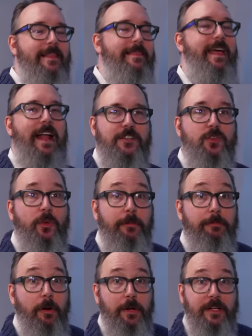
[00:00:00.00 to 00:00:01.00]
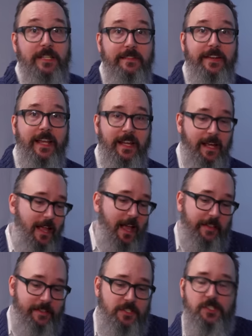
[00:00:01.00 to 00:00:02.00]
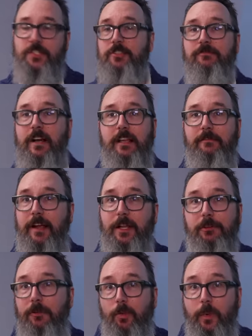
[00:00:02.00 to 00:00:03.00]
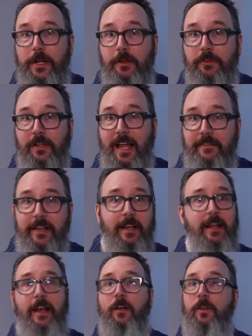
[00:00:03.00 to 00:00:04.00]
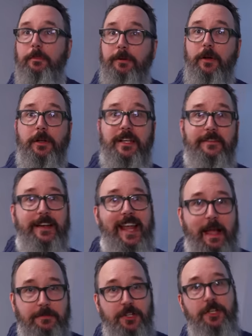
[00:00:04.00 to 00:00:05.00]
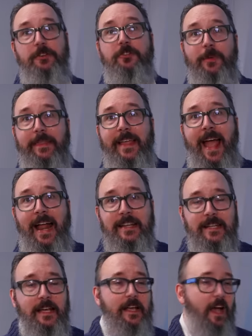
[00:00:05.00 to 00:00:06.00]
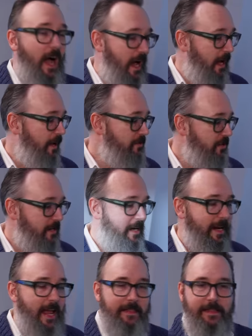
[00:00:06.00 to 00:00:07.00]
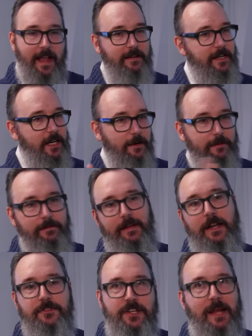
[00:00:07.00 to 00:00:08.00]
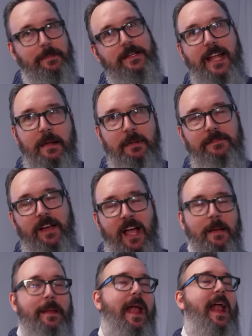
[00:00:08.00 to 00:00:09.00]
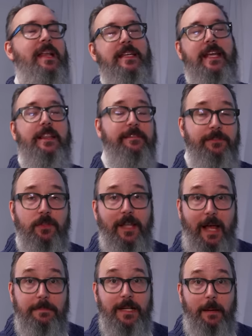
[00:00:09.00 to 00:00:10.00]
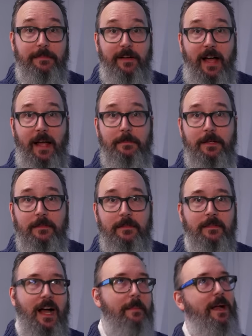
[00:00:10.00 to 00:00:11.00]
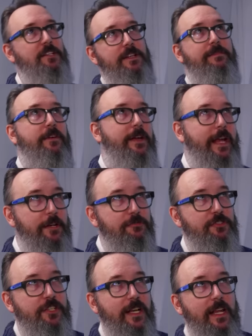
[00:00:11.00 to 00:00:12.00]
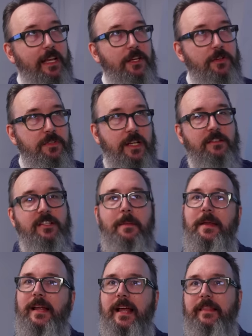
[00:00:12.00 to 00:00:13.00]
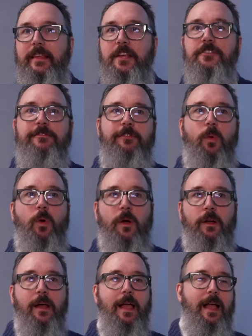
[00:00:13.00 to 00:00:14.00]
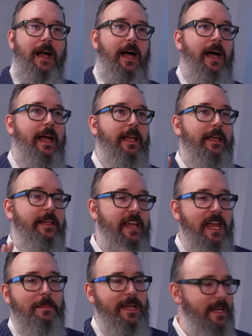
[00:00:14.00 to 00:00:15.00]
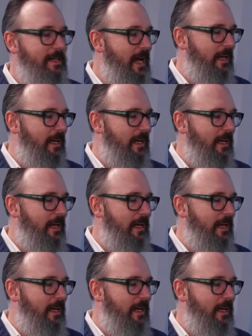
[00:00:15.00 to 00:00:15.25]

that sort of productivity. This is just running regular old Windows 11 and all the productivity apps you use with that. Uh, so you get that, you know, entertainment tablet vibe and you get the full laptop vibe. I'm actually very interested in using something like this for uh, gaming,